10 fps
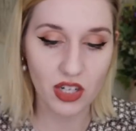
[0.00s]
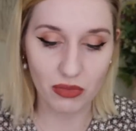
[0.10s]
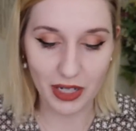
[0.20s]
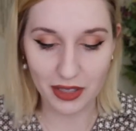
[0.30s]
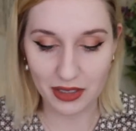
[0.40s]
a
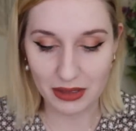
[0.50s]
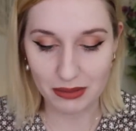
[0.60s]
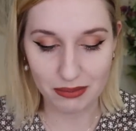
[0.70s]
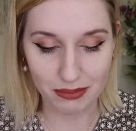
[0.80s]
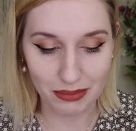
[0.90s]

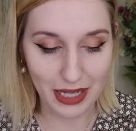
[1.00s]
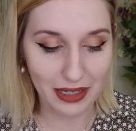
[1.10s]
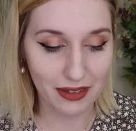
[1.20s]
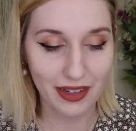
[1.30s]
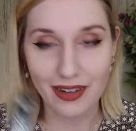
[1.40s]
regular
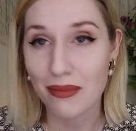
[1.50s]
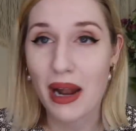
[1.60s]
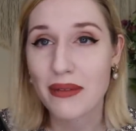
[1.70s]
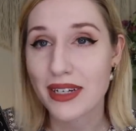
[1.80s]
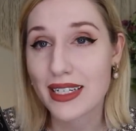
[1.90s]
black liner. I'm
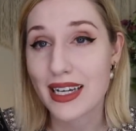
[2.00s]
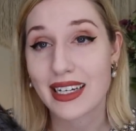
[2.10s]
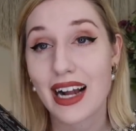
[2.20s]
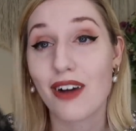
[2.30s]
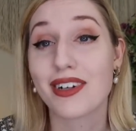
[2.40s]
not even gonna take
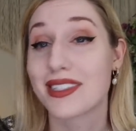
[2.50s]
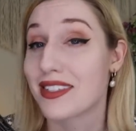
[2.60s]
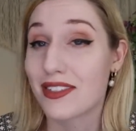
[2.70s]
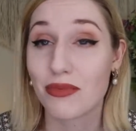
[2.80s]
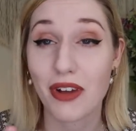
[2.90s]
it out because
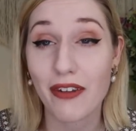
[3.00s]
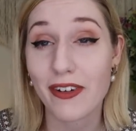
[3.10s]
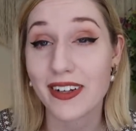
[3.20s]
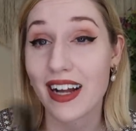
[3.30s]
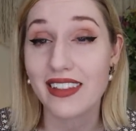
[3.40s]
I've
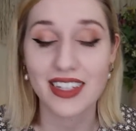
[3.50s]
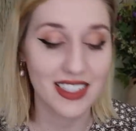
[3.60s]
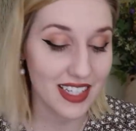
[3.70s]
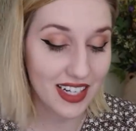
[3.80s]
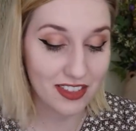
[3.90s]
already gotten
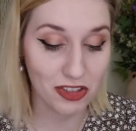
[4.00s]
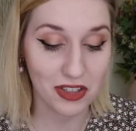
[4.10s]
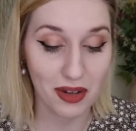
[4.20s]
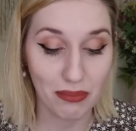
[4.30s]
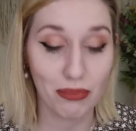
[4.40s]
this and it's
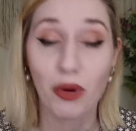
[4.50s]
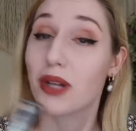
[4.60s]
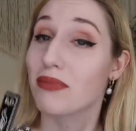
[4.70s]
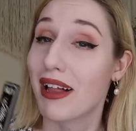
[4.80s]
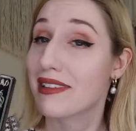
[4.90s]
just a
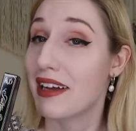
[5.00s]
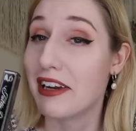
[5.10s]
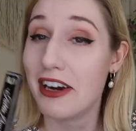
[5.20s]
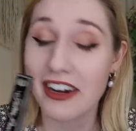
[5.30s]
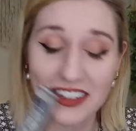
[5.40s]
boring black
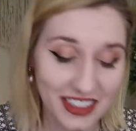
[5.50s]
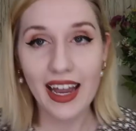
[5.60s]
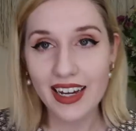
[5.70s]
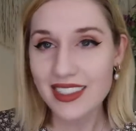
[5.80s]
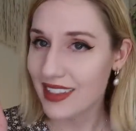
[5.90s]
liner.
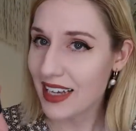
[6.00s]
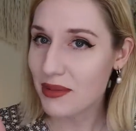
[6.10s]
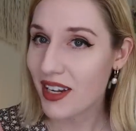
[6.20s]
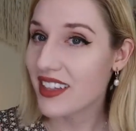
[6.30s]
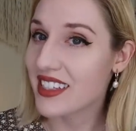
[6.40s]
And last
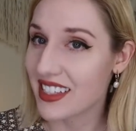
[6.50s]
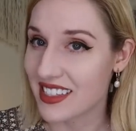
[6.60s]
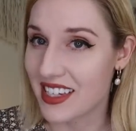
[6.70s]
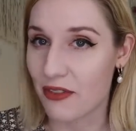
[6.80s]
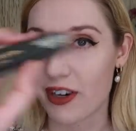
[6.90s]
but not least is
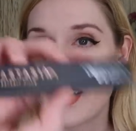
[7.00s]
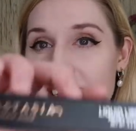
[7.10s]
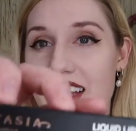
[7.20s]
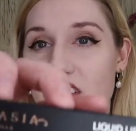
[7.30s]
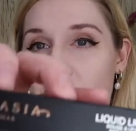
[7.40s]
different and
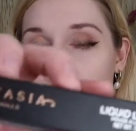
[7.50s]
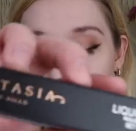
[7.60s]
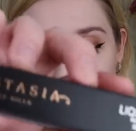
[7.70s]
is actually kind of